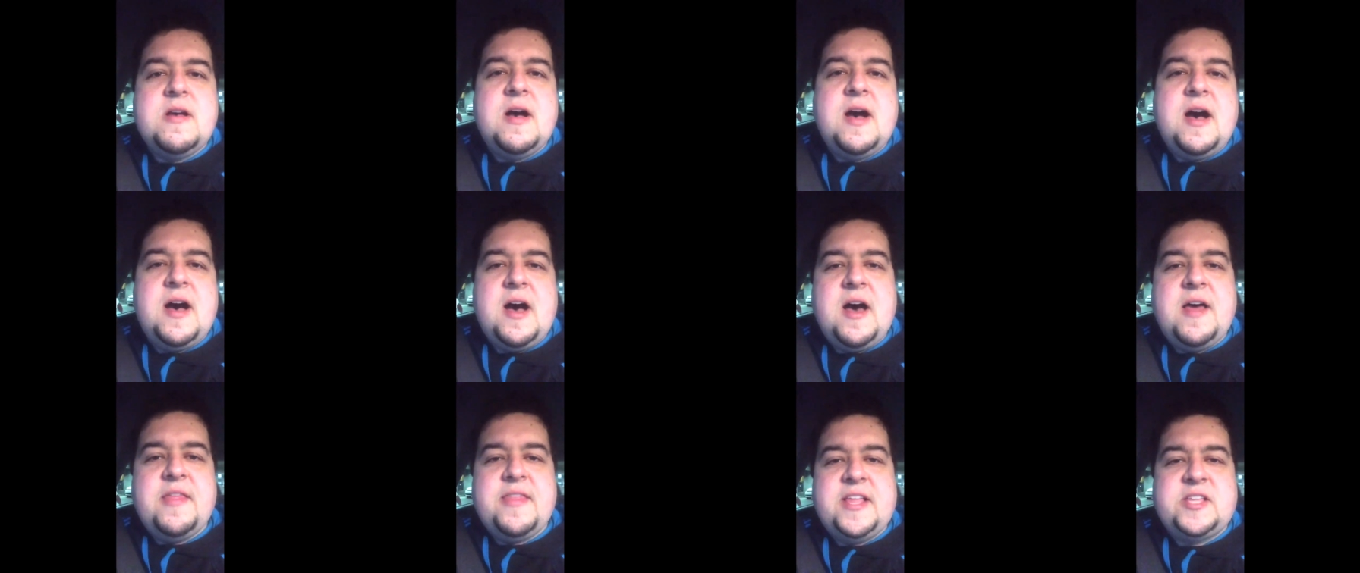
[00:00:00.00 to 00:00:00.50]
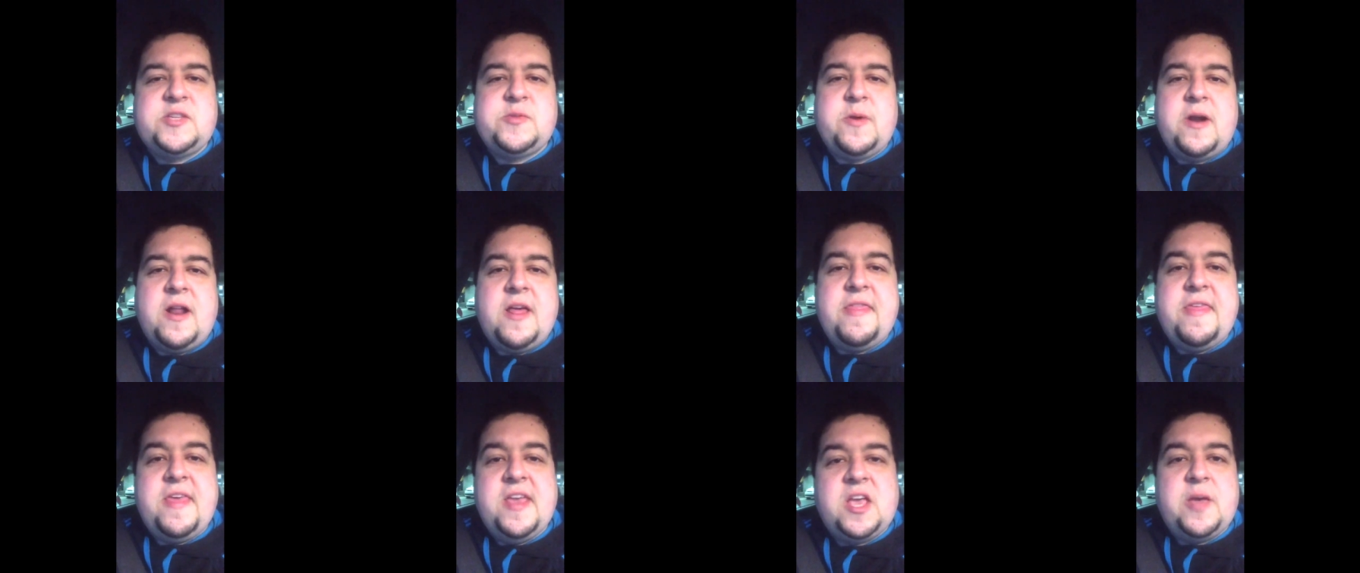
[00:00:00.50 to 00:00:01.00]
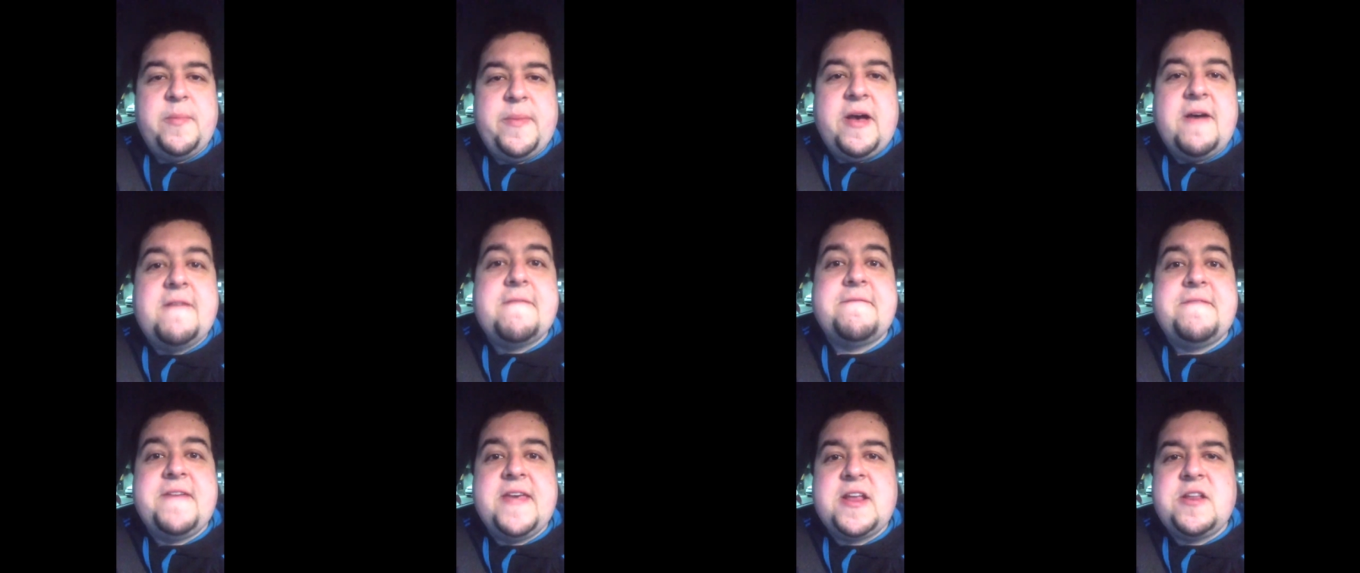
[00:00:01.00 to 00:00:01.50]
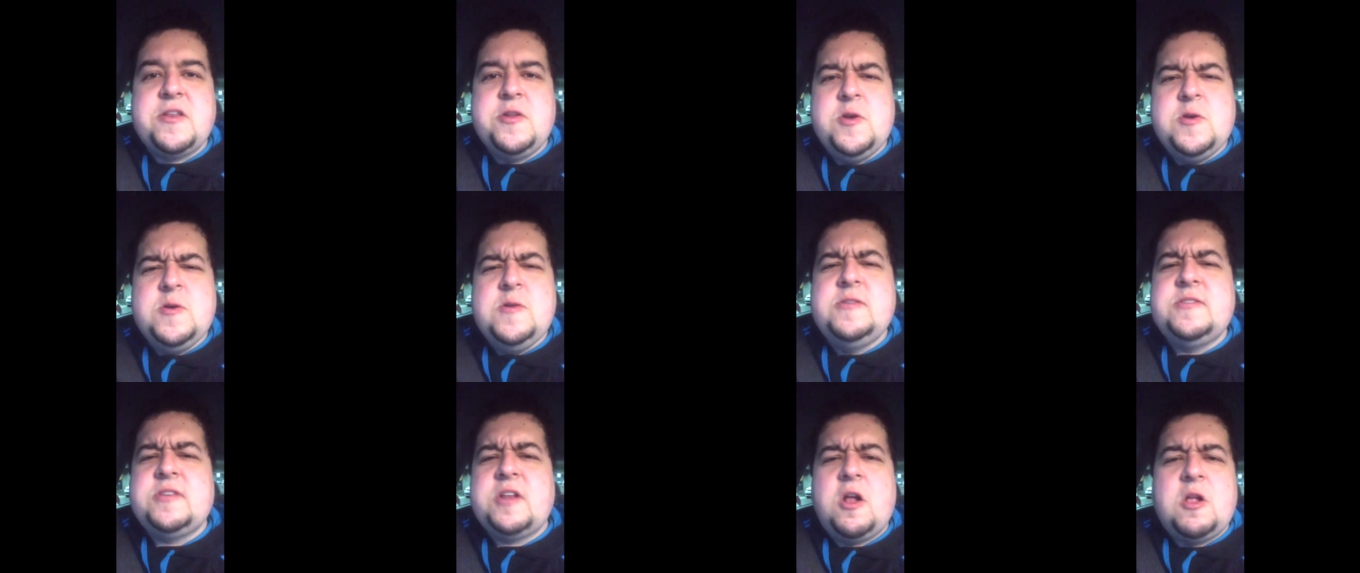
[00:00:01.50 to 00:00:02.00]
Uh, that's what I think about fake
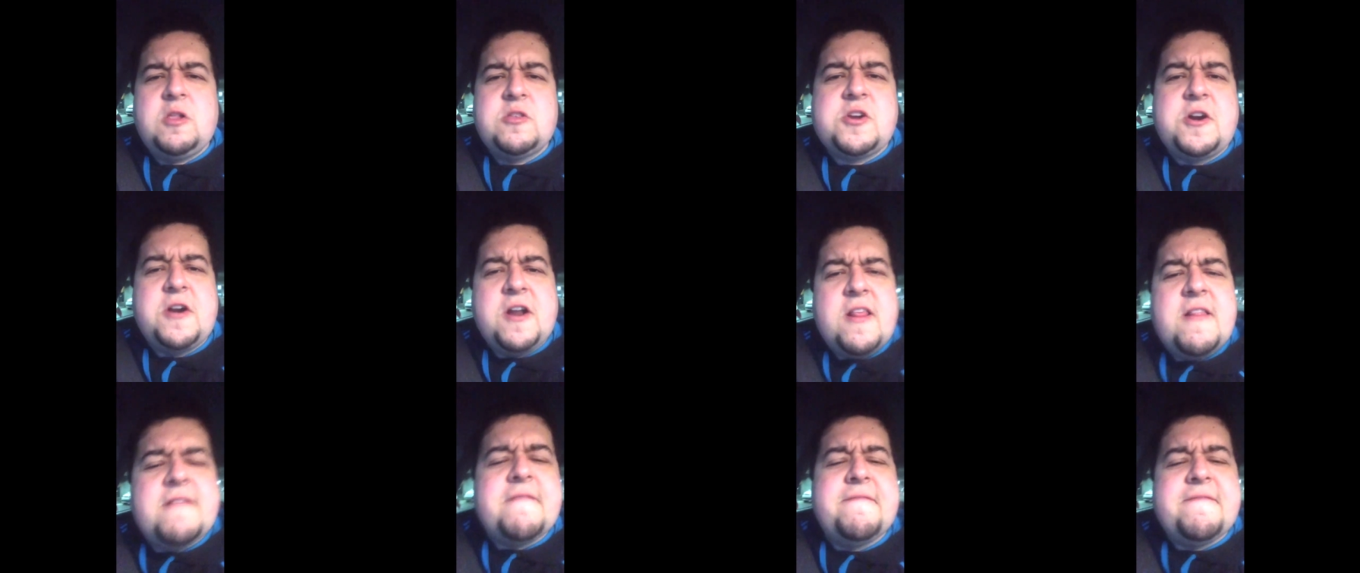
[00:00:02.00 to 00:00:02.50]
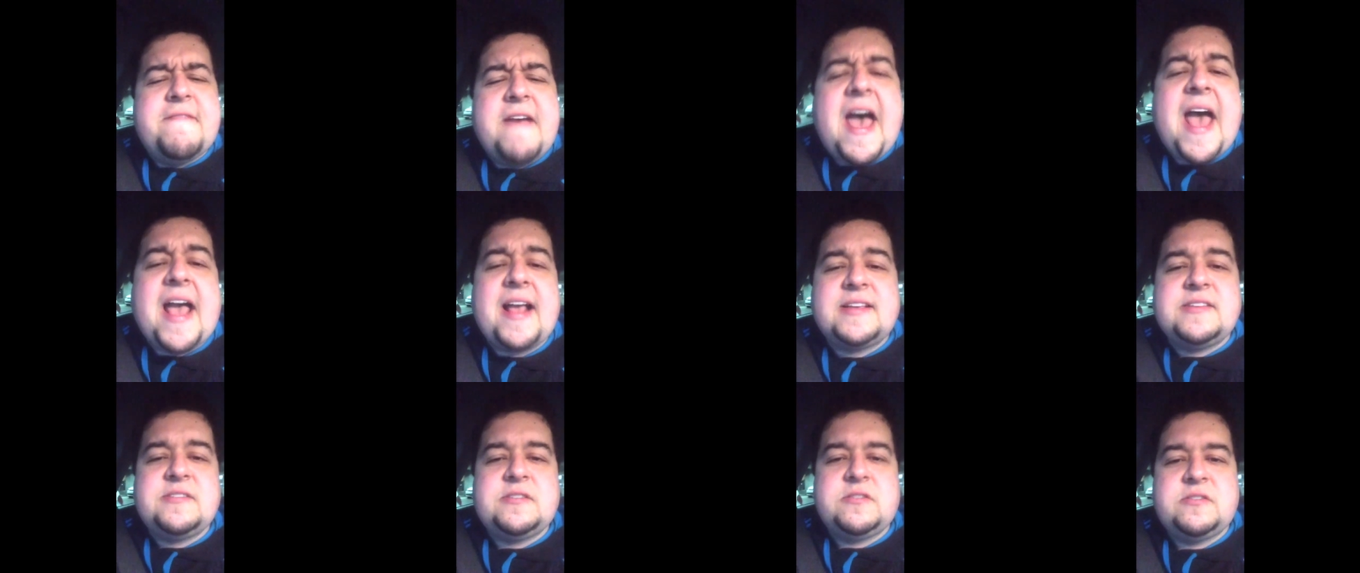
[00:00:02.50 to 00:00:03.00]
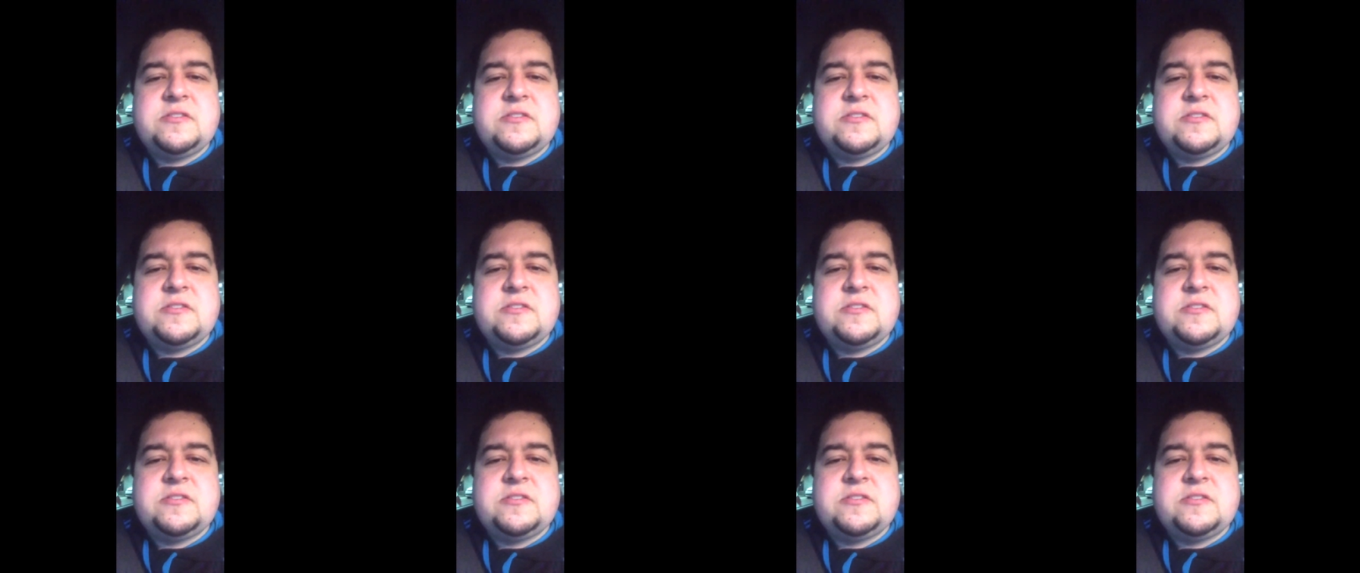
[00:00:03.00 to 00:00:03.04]
news and alternative facts.